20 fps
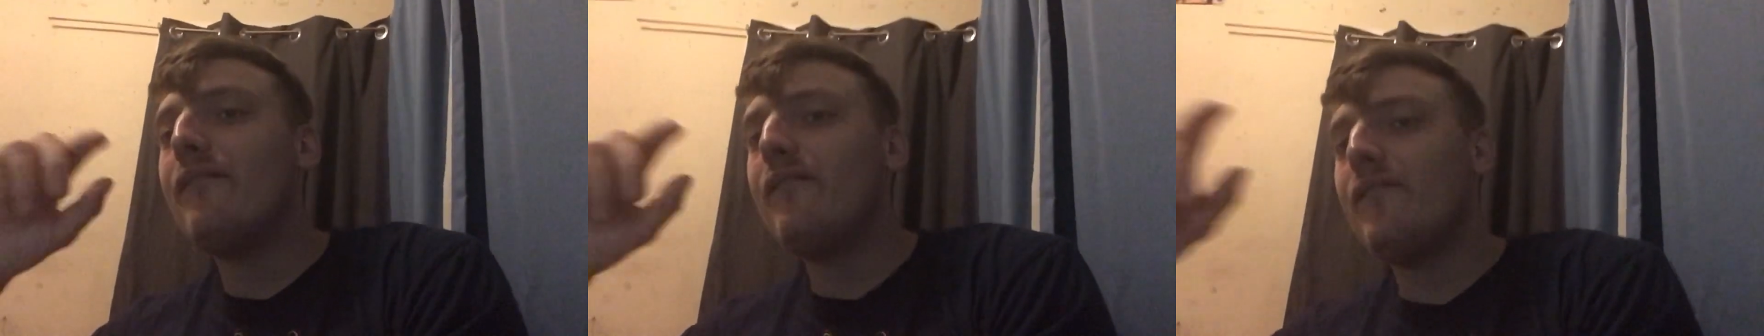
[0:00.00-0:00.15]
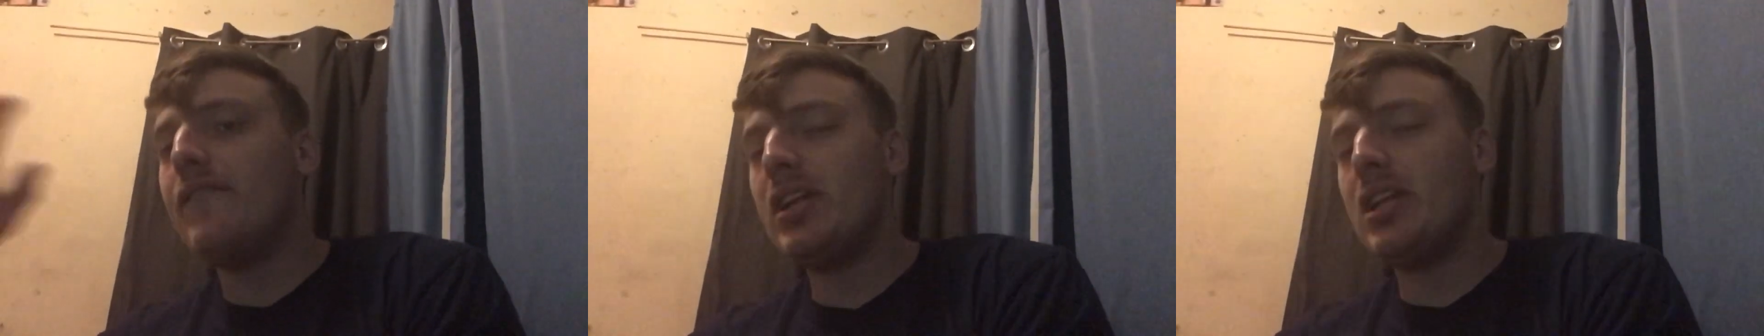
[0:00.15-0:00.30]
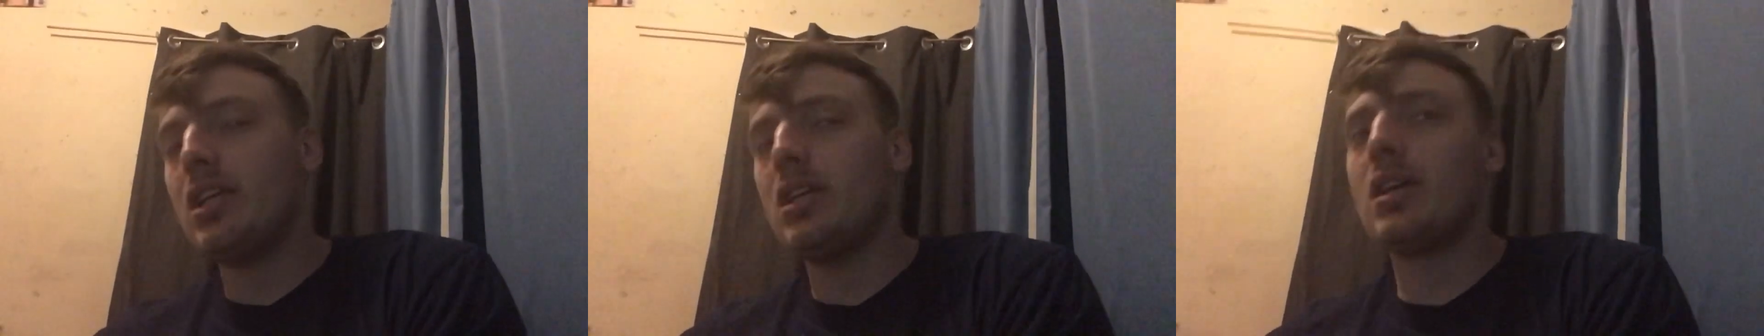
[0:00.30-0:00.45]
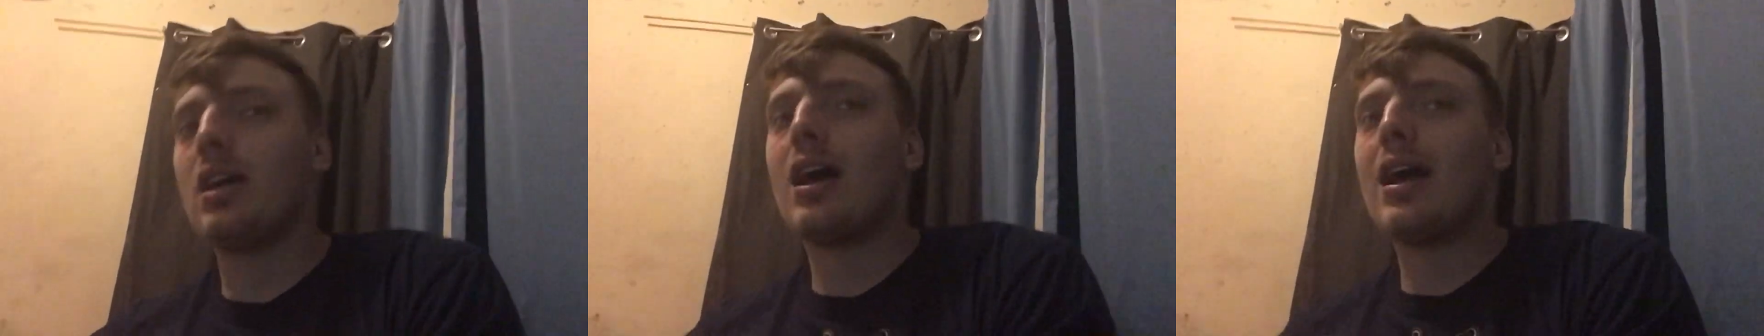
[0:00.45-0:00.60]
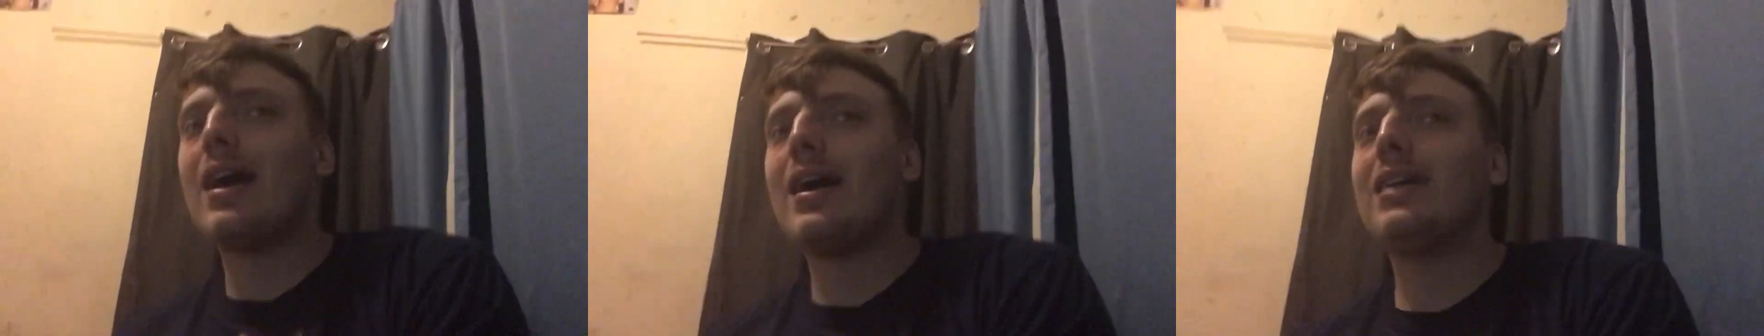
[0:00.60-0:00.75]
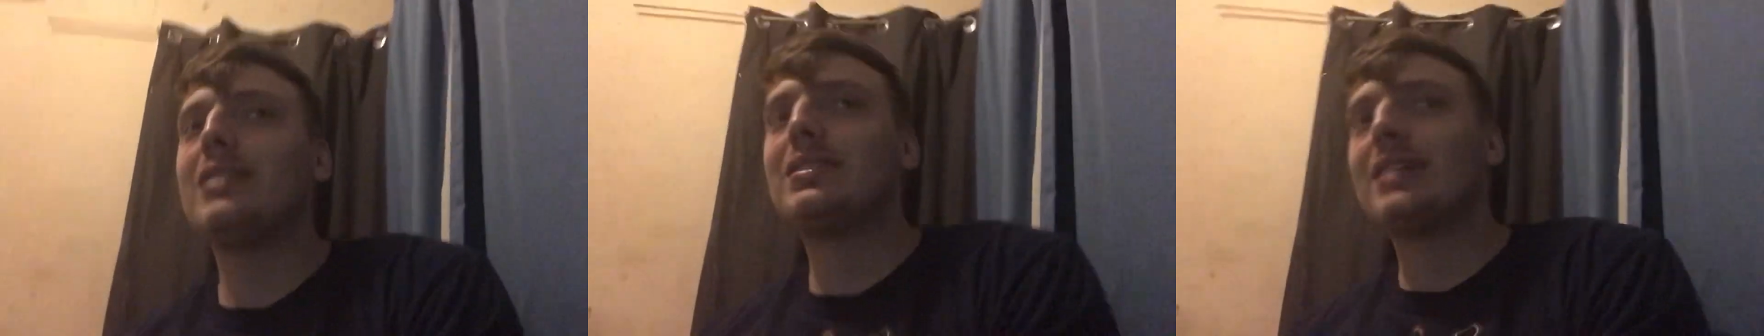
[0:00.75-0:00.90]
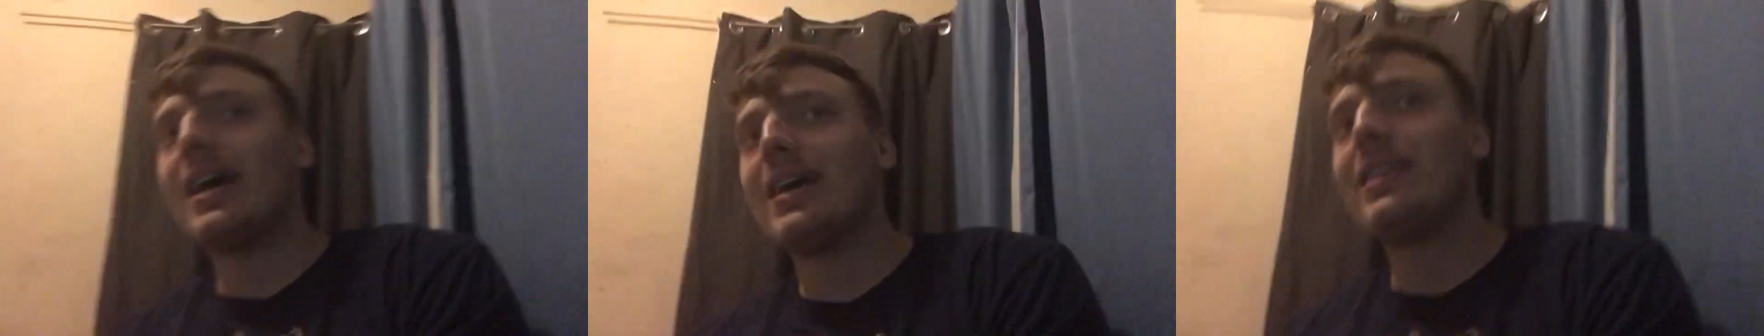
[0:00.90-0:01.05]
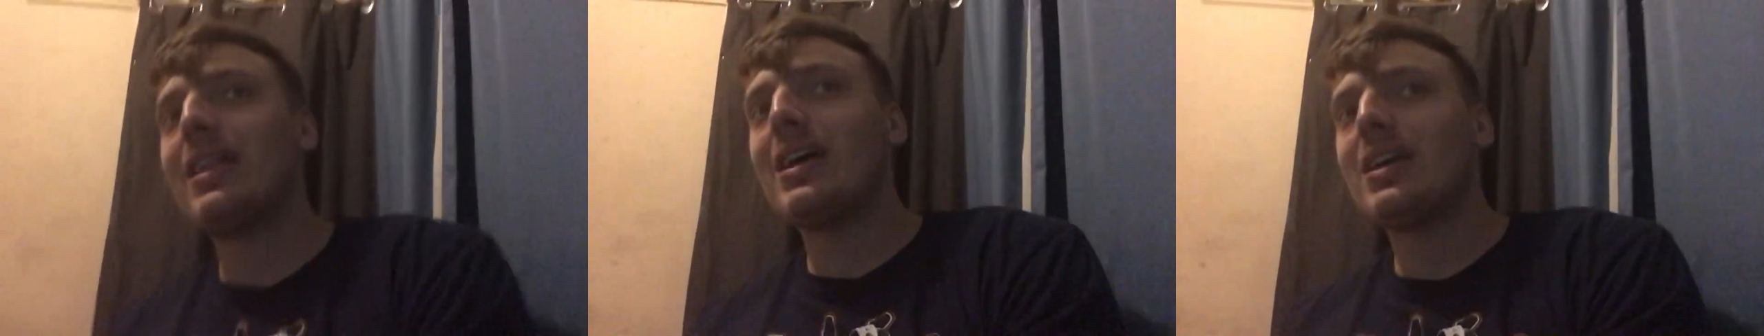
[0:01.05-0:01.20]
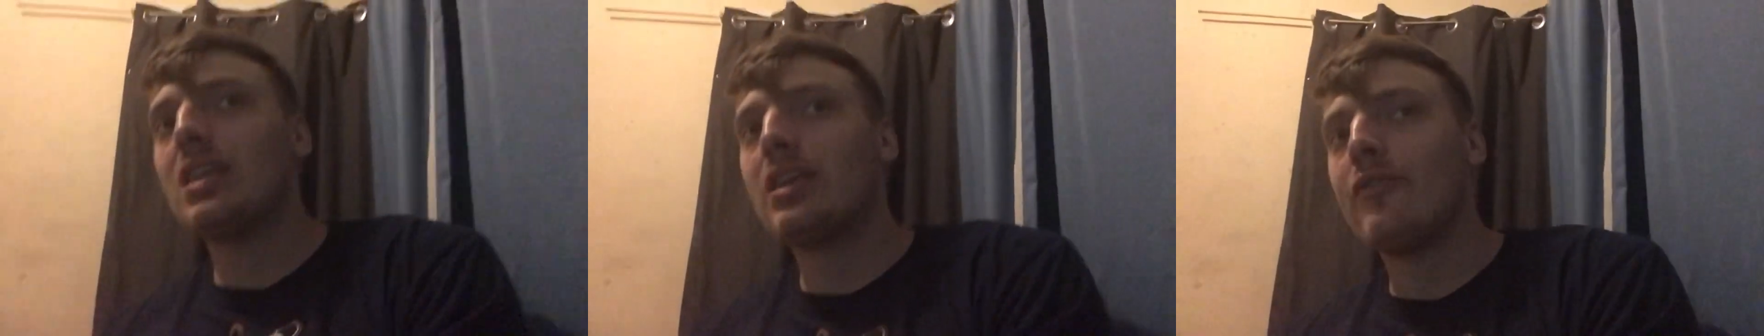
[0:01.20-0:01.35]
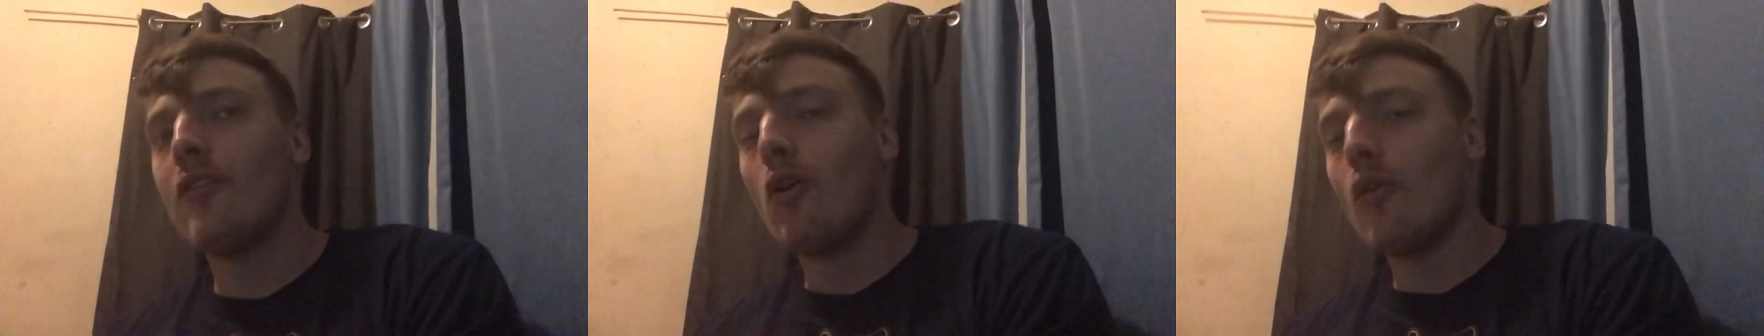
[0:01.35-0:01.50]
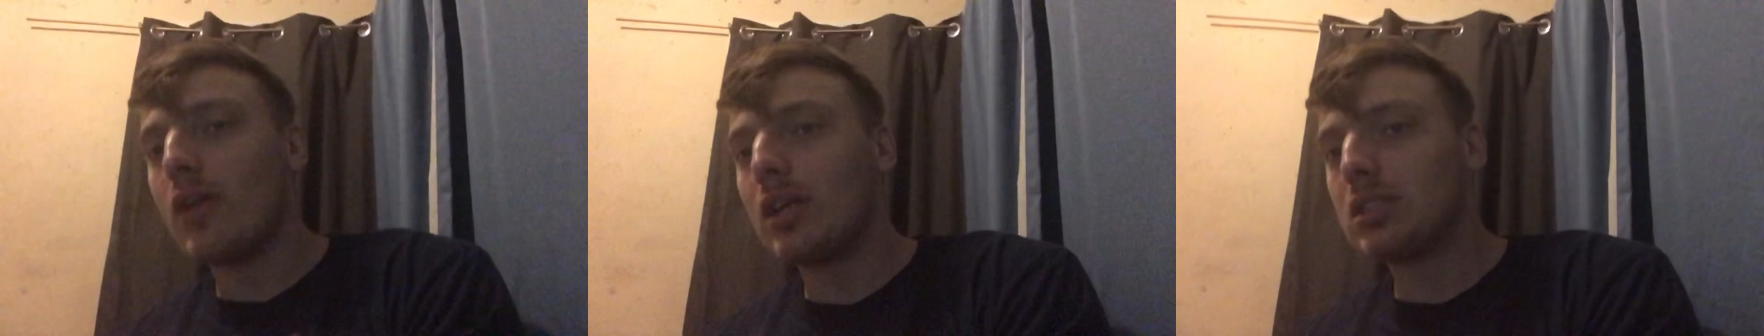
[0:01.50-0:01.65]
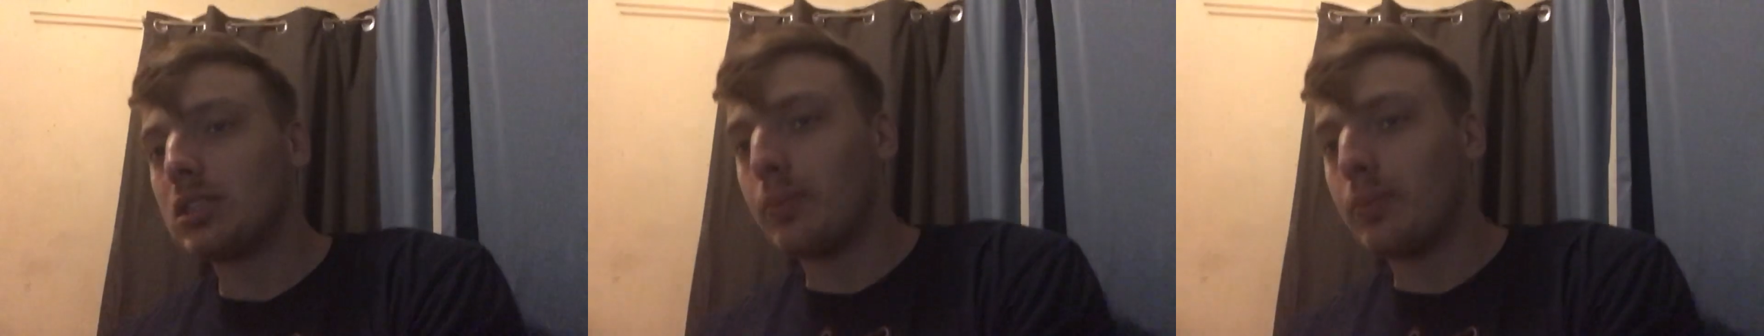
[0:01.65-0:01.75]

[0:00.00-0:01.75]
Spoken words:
video guys, say thank you for all the